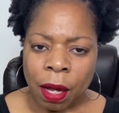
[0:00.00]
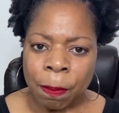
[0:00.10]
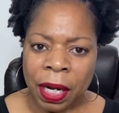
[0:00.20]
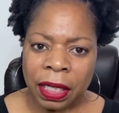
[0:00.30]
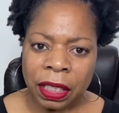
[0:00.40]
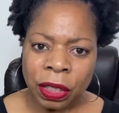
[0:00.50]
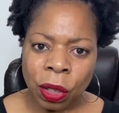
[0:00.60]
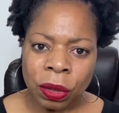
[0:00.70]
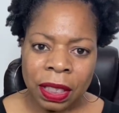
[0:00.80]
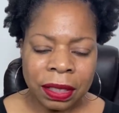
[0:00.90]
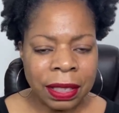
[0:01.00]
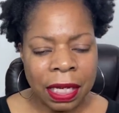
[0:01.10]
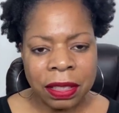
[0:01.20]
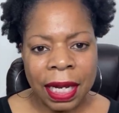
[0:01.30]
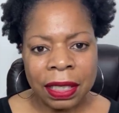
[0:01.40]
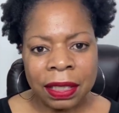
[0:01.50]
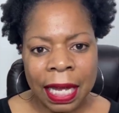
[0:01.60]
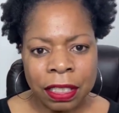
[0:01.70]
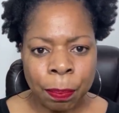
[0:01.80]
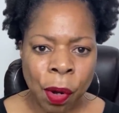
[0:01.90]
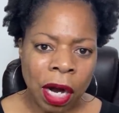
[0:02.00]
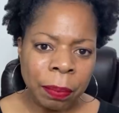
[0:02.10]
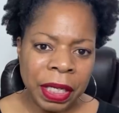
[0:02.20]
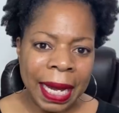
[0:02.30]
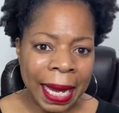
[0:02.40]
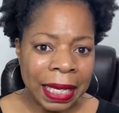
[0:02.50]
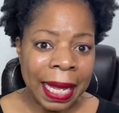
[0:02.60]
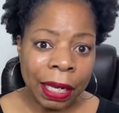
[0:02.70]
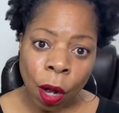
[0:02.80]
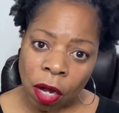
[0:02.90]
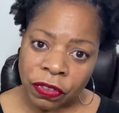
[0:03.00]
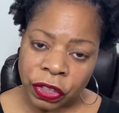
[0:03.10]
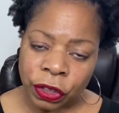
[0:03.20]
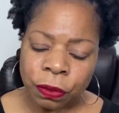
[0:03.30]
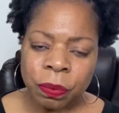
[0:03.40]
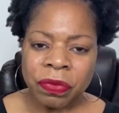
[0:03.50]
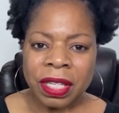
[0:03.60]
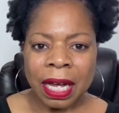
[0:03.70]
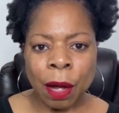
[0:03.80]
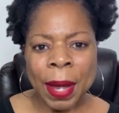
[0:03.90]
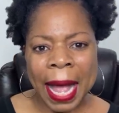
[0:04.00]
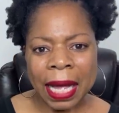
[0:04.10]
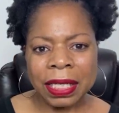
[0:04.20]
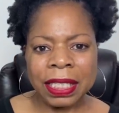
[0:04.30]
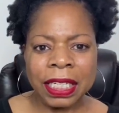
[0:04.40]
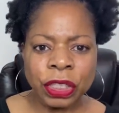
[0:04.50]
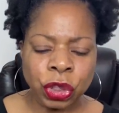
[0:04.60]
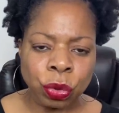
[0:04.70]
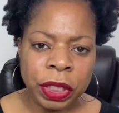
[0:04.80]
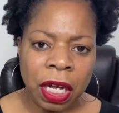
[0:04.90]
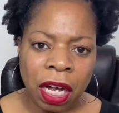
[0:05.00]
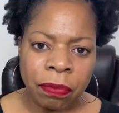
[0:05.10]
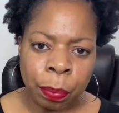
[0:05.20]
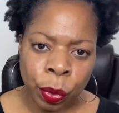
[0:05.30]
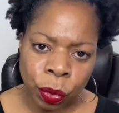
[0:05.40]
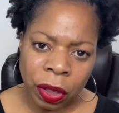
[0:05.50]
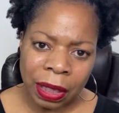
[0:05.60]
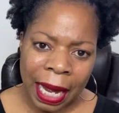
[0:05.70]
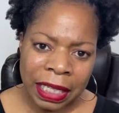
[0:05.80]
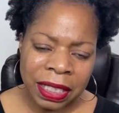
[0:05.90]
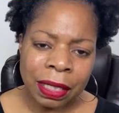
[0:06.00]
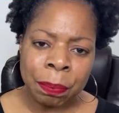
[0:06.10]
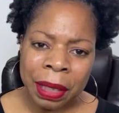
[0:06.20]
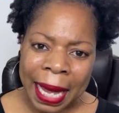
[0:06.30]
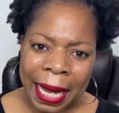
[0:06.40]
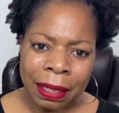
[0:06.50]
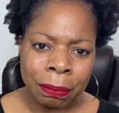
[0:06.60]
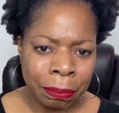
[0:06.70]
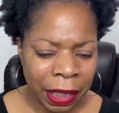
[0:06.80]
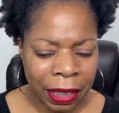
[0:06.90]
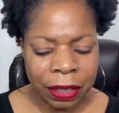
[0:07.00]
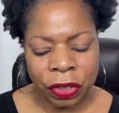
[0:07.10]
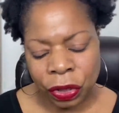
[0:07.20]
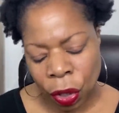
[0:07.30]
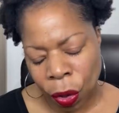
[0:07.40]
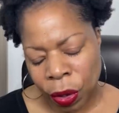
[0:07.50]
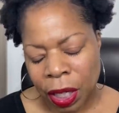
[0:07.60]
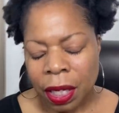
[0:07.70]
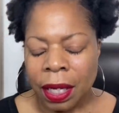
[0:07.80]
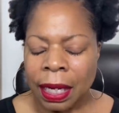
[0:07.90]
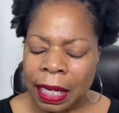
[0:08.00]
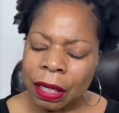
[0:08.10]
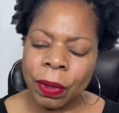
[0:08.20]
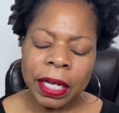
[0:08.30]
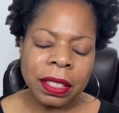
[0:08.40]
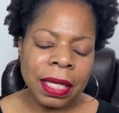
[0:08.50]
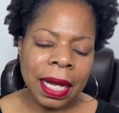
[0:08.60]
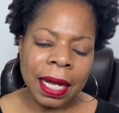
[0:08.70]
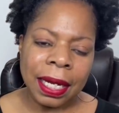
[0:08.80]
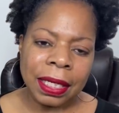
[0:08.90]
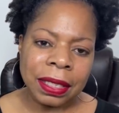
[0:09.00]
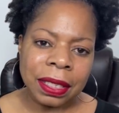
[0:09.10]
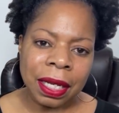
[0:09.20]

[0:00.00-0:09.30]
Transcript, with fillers: but, you know, it sounds like that department and that officer had a history of brutalizing black men. And so, anyway, you guys,